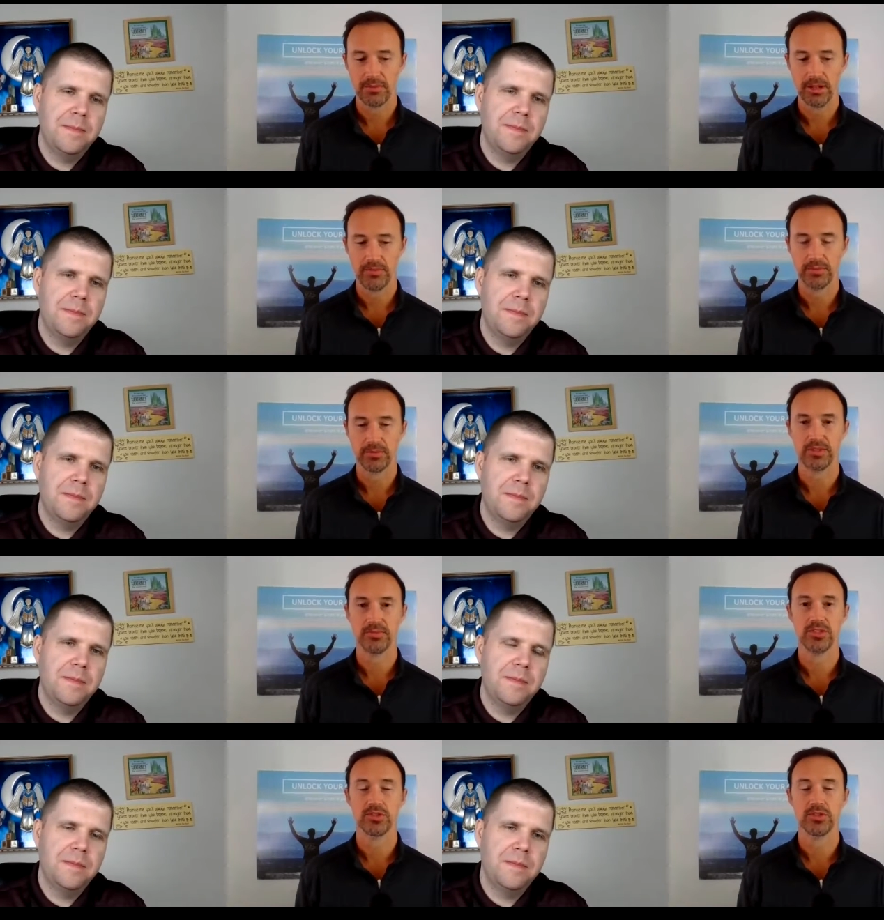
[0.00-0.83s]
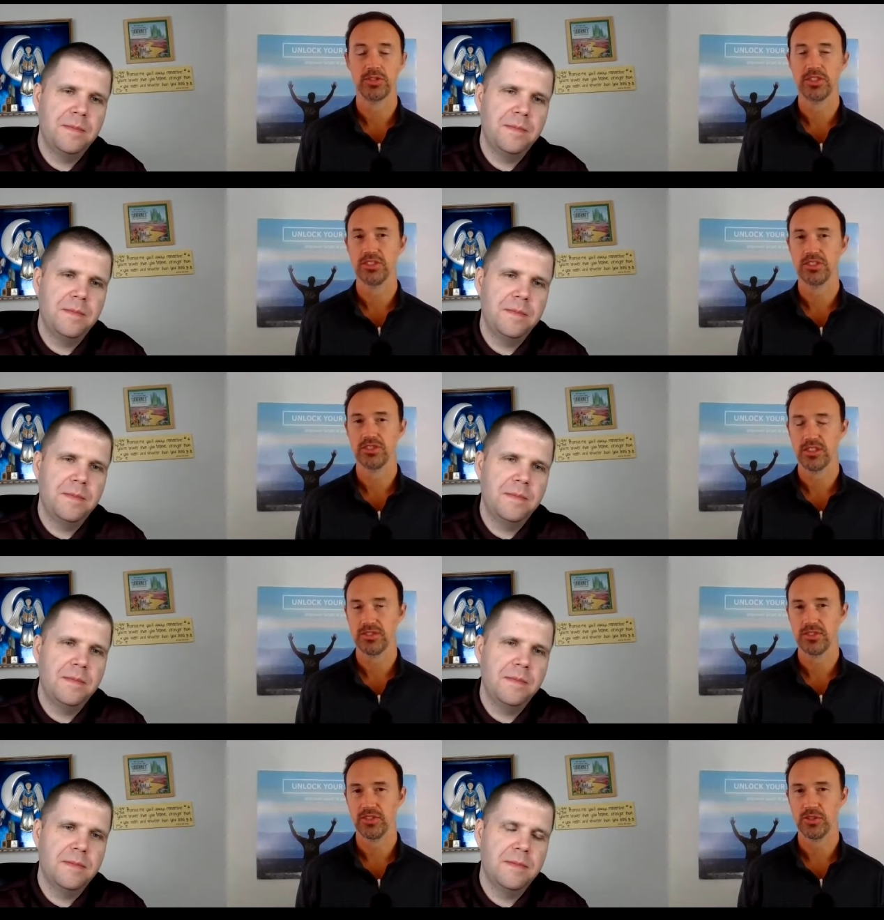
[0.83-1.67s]
Speaker 1: up from some of the stories that
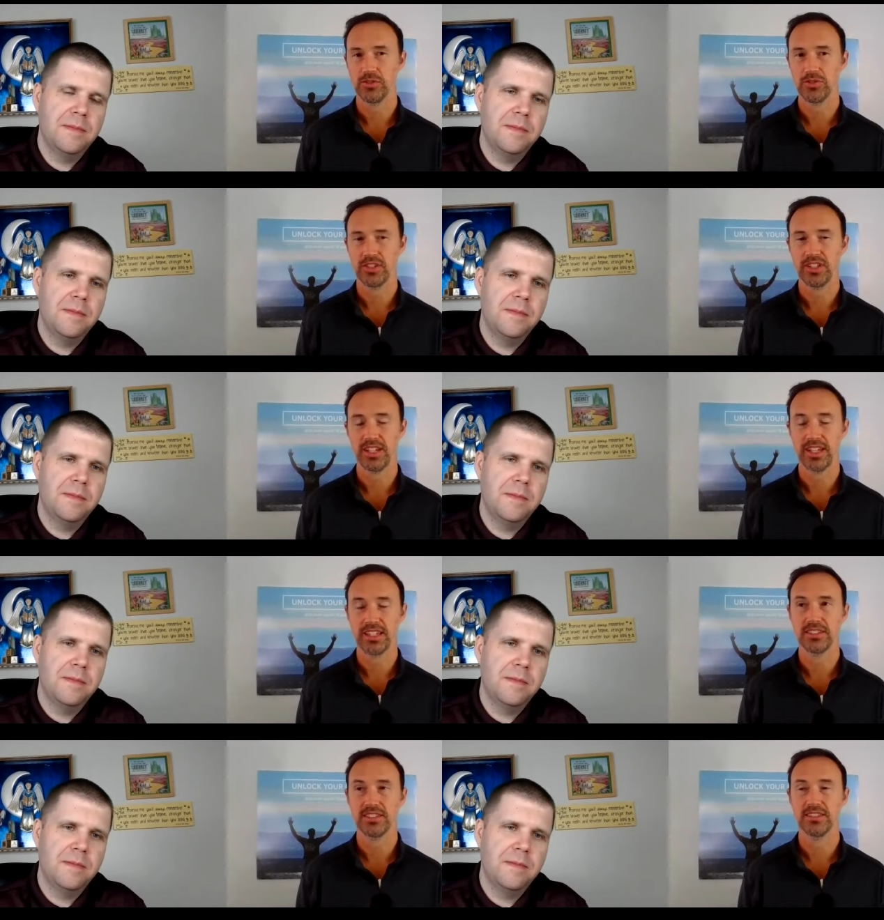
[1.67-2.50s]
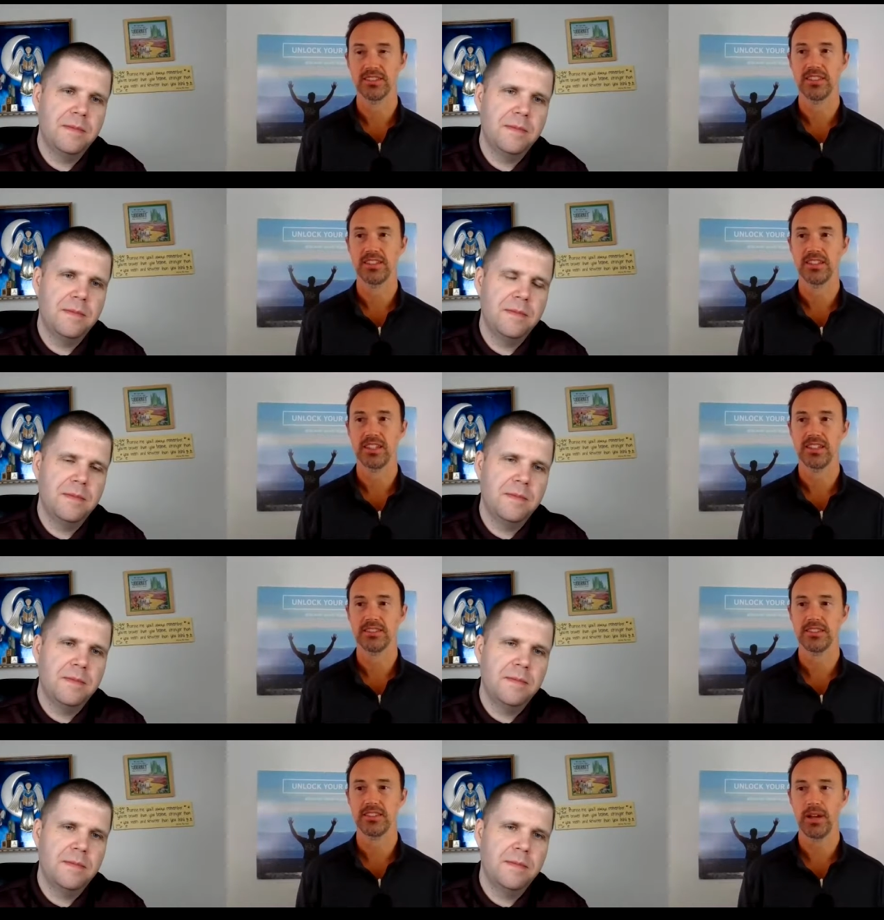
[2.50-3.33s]
Jonathan told today is it's
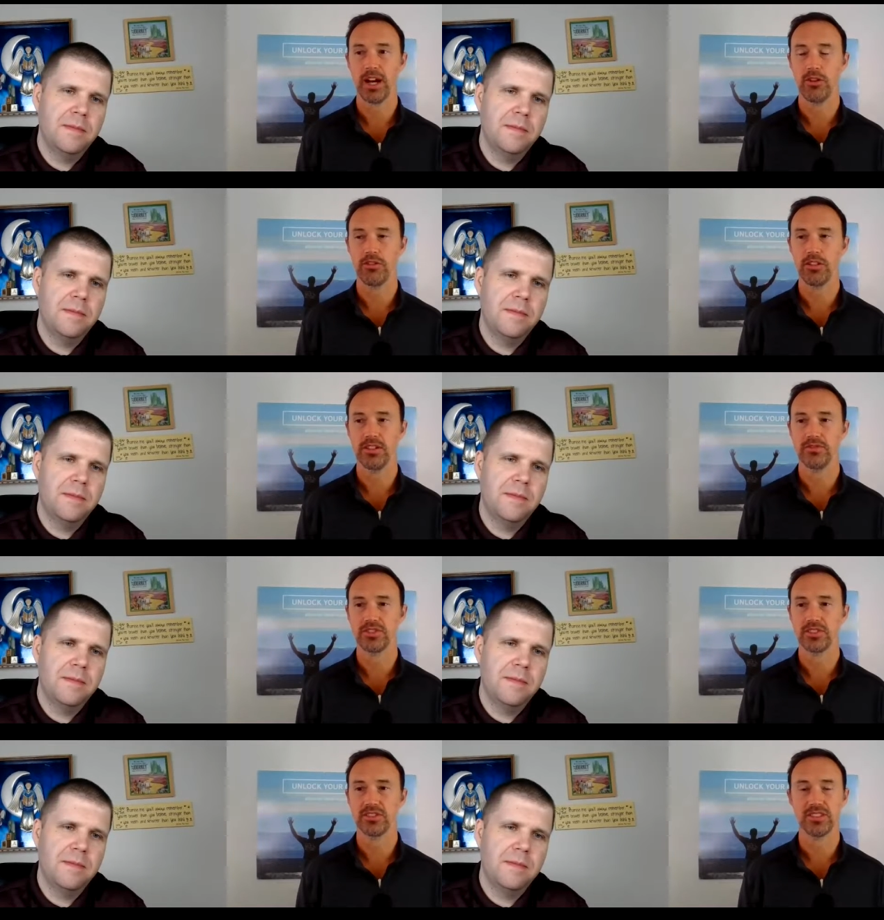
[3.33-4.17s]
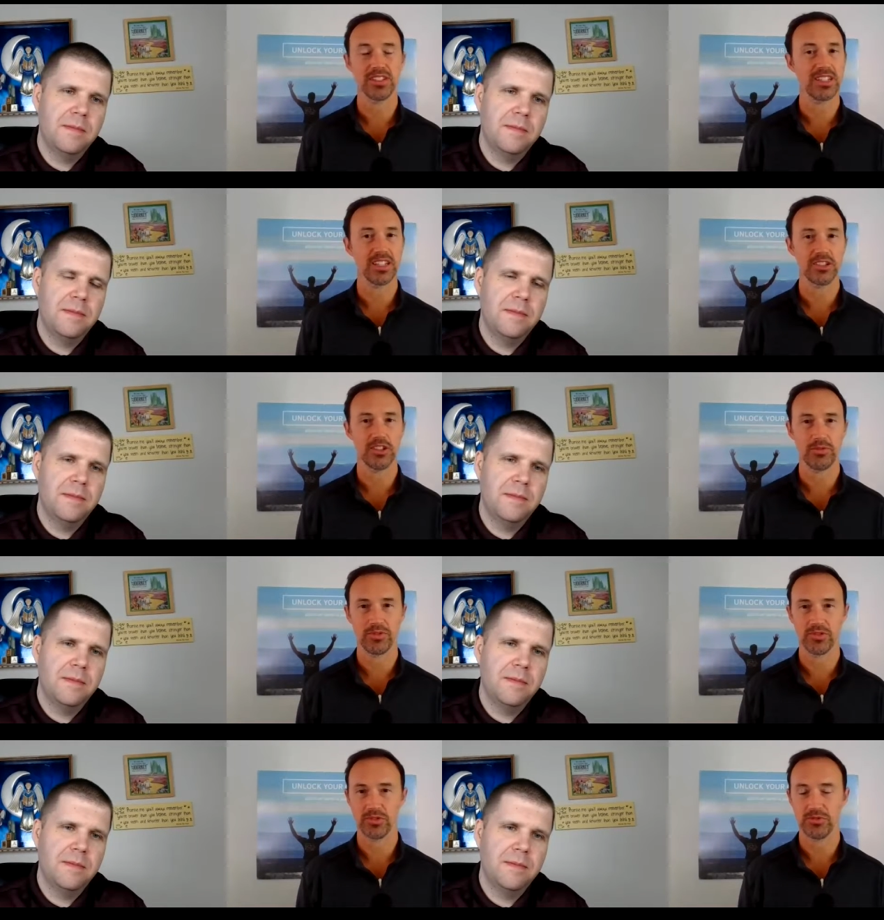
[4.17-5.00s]
the power of just leaning into
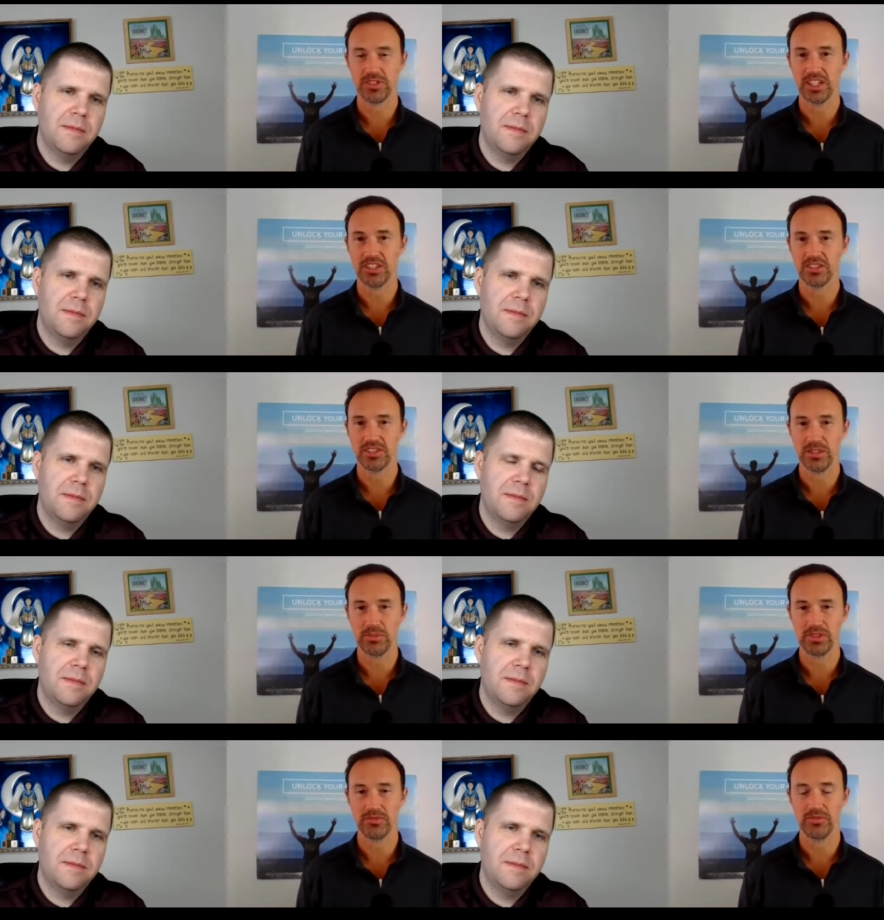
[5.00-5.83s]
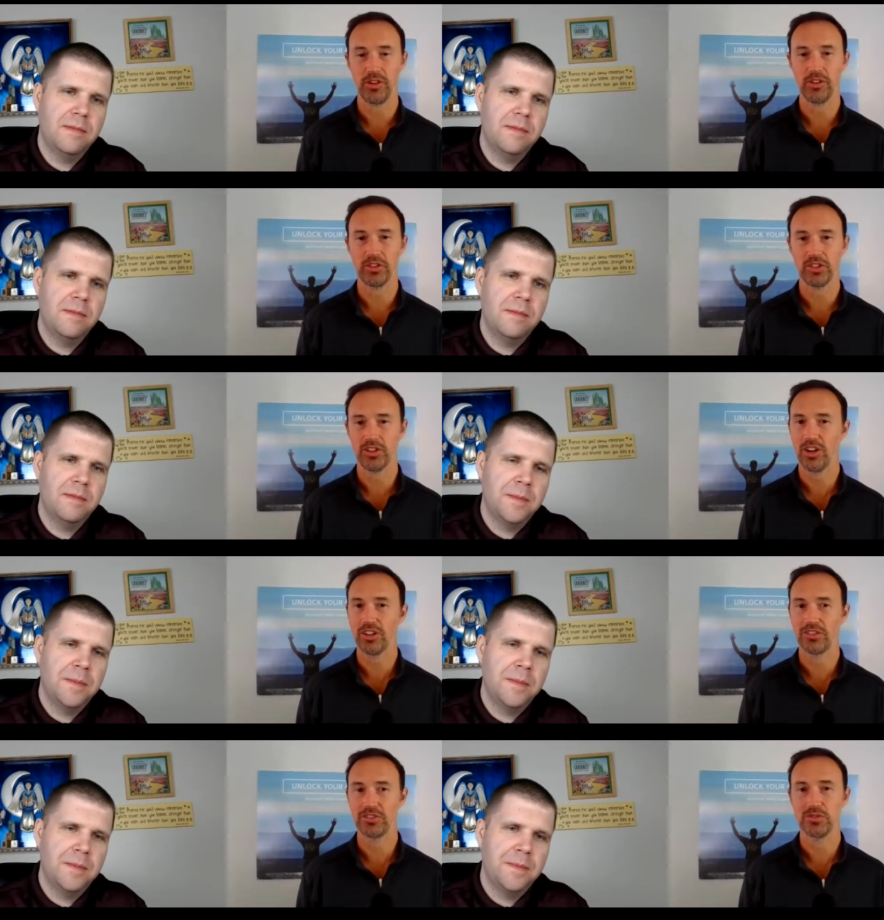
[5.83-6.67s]
those relationships and following your
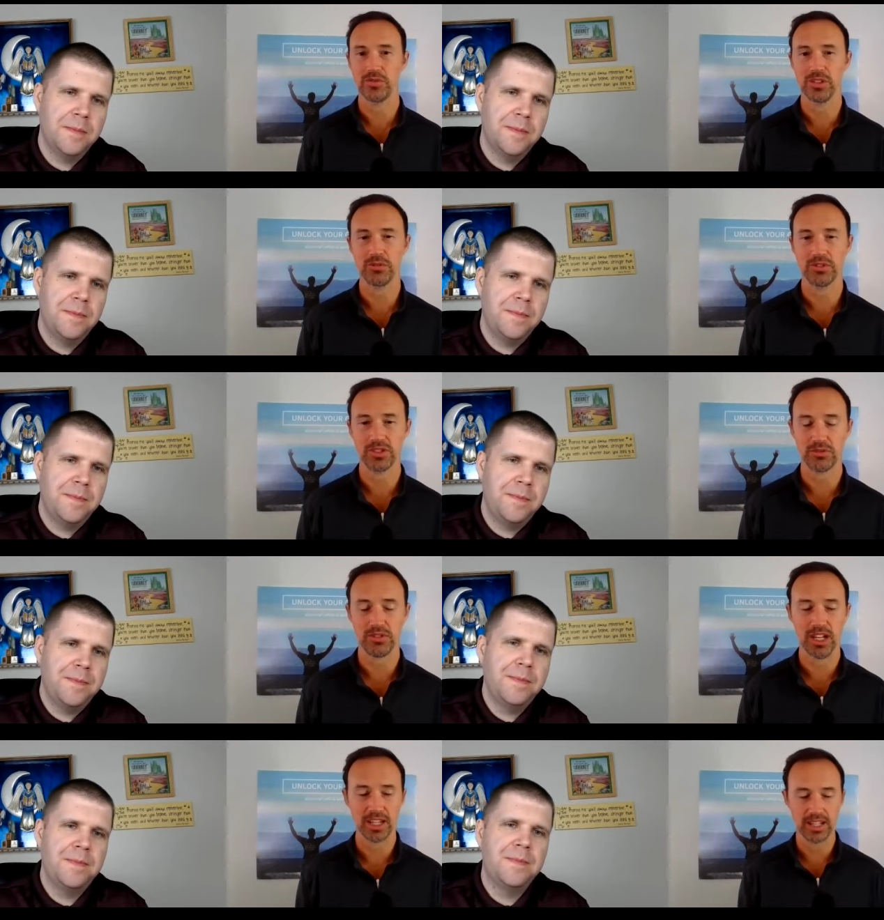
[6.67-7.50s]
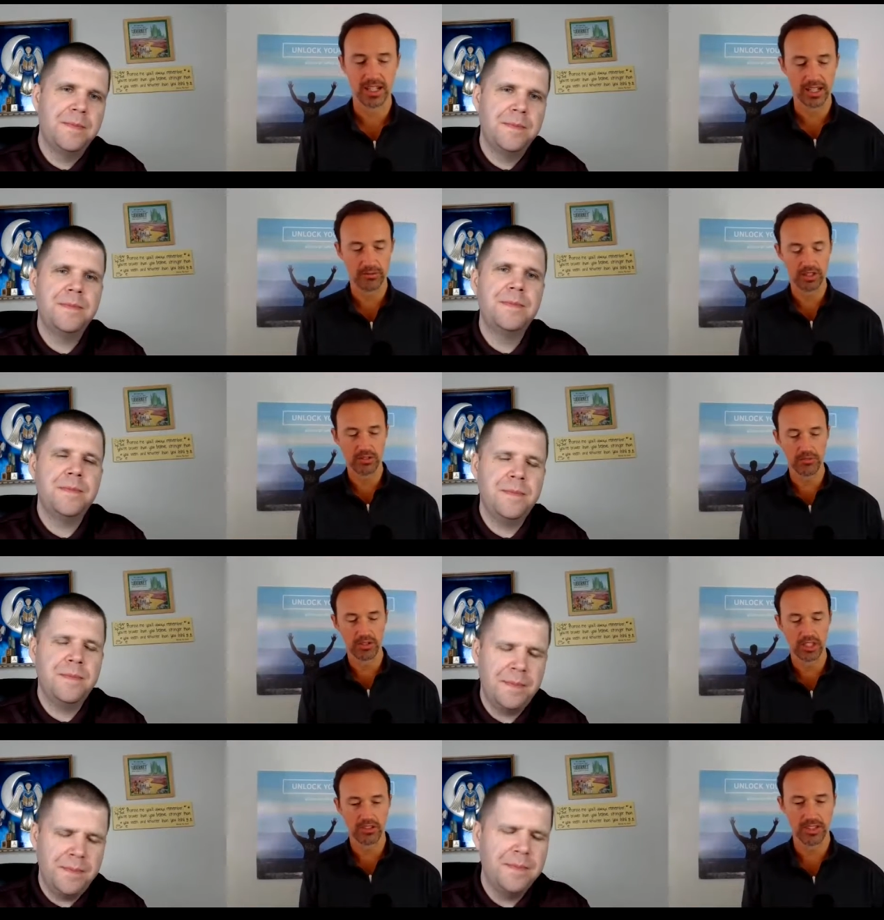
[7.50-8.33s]
heart, doing what's right. And I want to
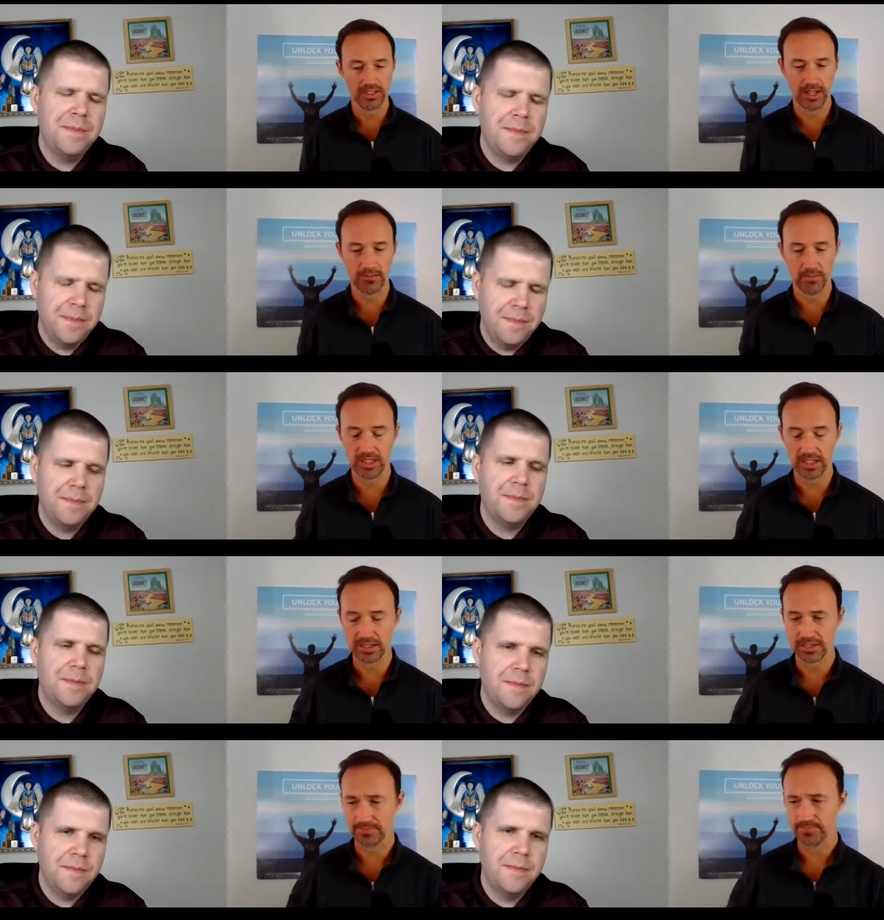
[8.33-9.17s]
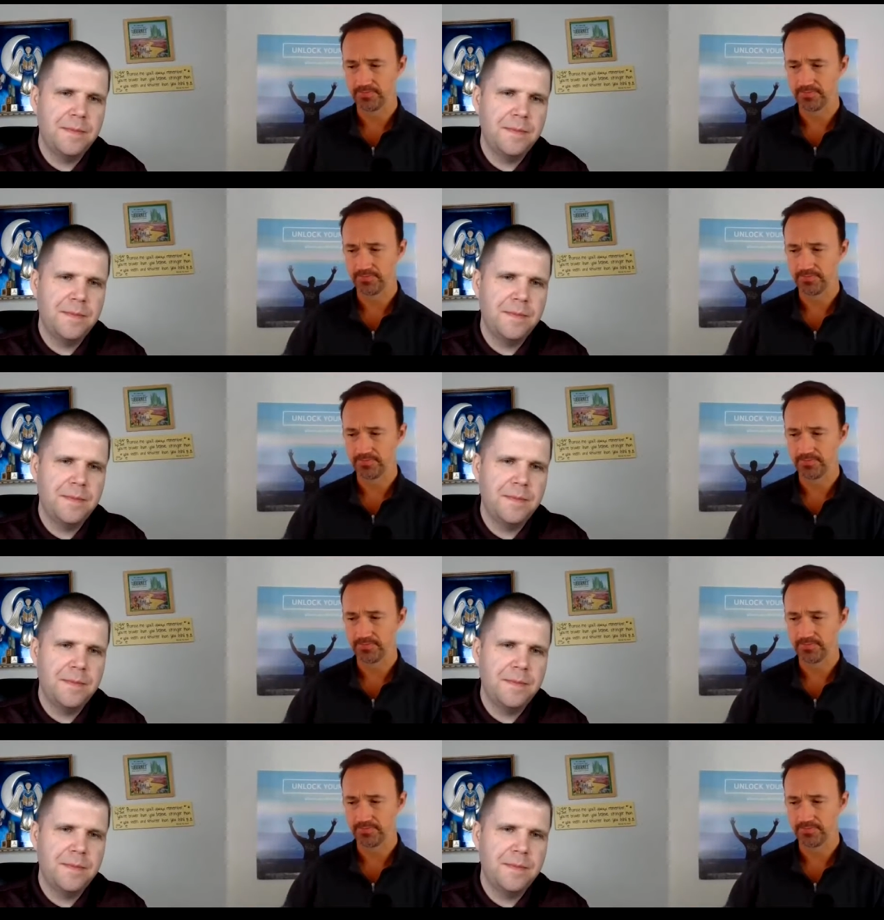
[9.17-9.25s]
reiterate that because